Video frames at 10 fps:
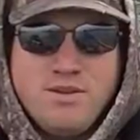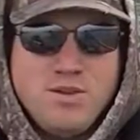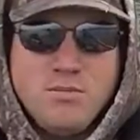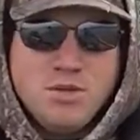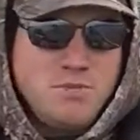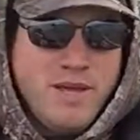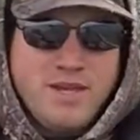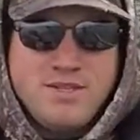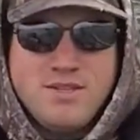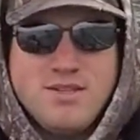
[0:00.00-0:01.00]
you know, most
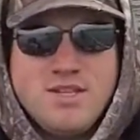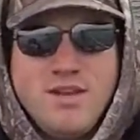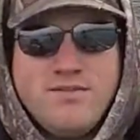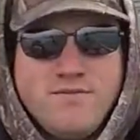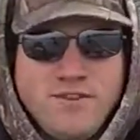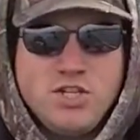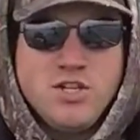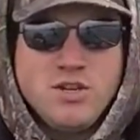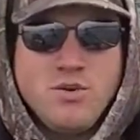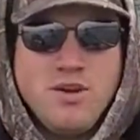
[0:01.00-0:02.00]
places that sell
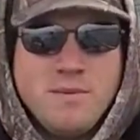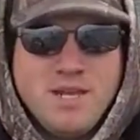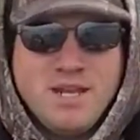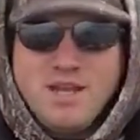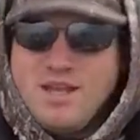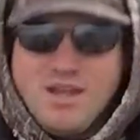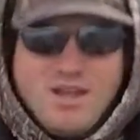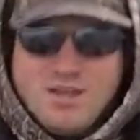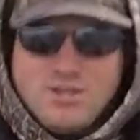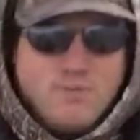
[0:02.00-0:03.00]
fishing equipment,
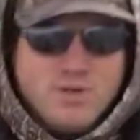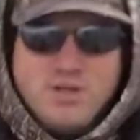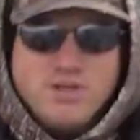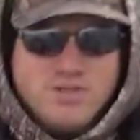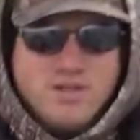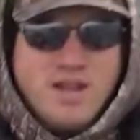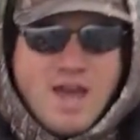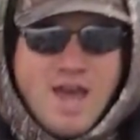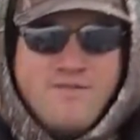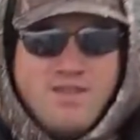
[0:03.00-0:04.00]
sporting goods are going to
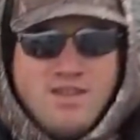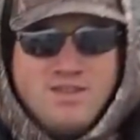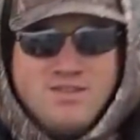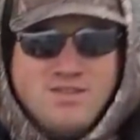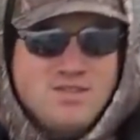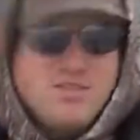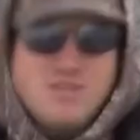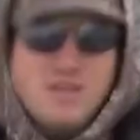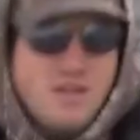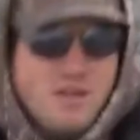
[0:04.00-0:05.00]
have these.
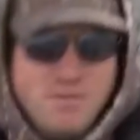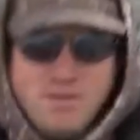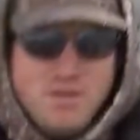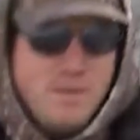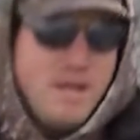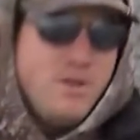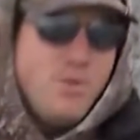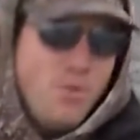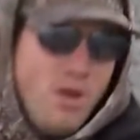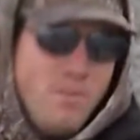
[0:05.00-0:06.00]
And, I mean, I know
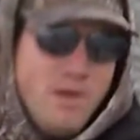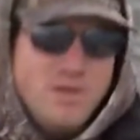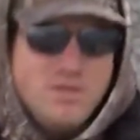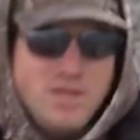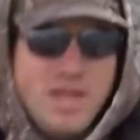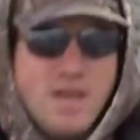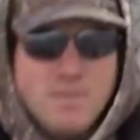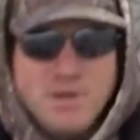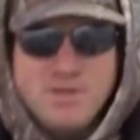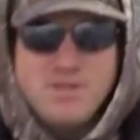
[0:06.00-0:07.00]
Walmarts and
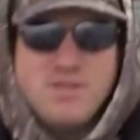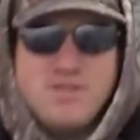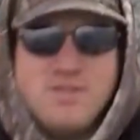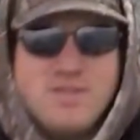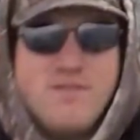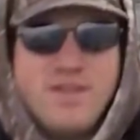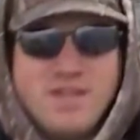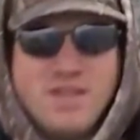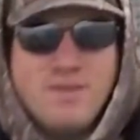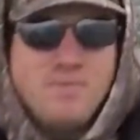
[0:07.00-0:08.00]
Kmart's and stuff like
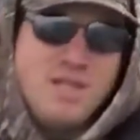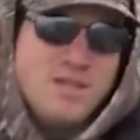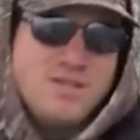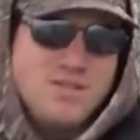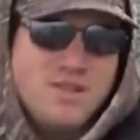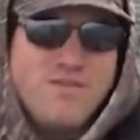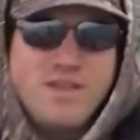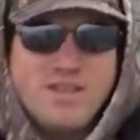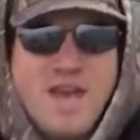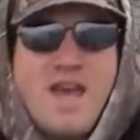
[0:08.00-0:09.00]
that, and Dick's and stuff
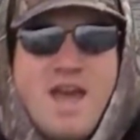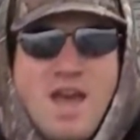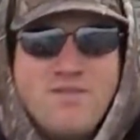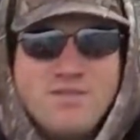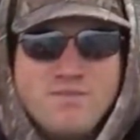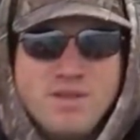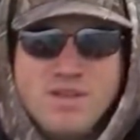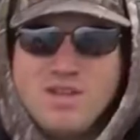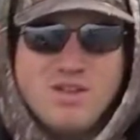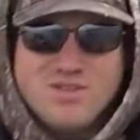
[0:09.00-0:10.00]
like that have them,
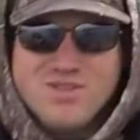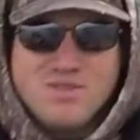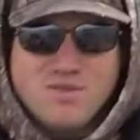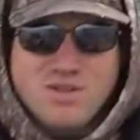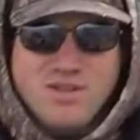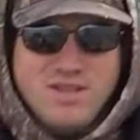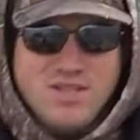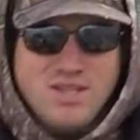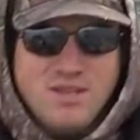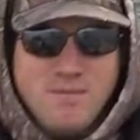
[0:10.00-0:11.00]
so they're real
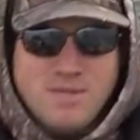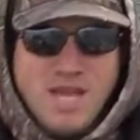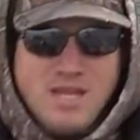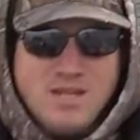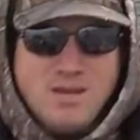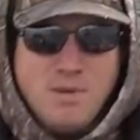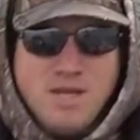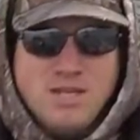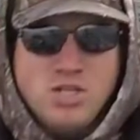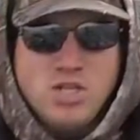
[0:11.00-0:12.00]
easy to obtain in a
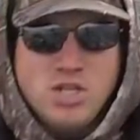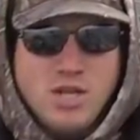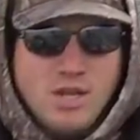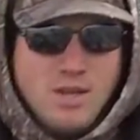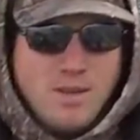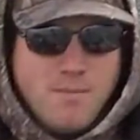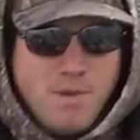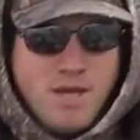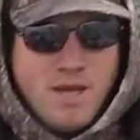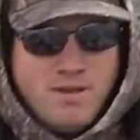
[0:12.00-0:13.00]
pinch.
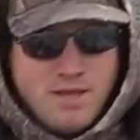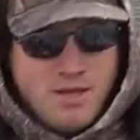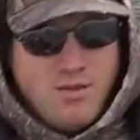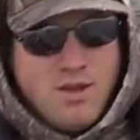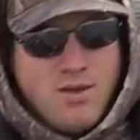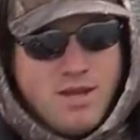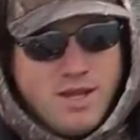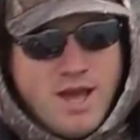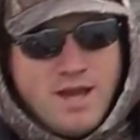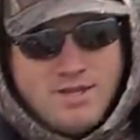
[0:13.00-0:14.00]
But anyway, what I
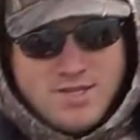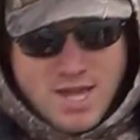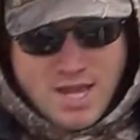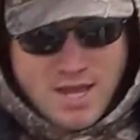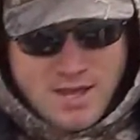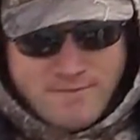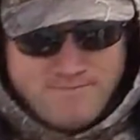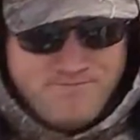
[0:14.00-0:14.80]
got is a uh,